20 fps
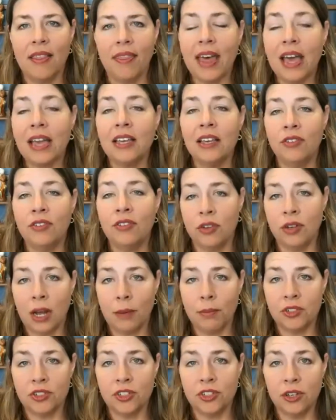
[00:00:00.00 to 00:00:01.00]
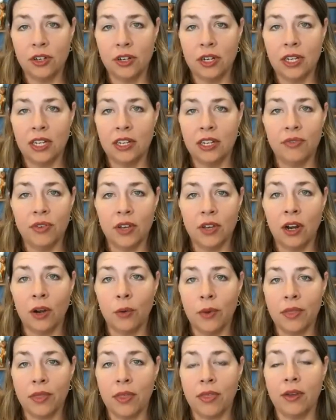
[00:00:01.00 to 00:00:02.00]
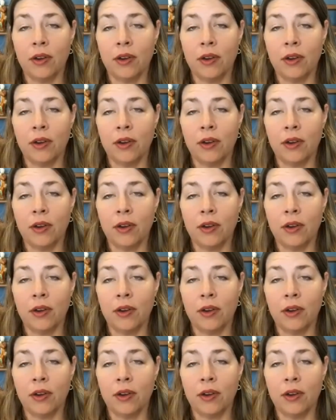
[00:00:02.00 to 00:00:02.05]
that gives you an opportunity to figure out what the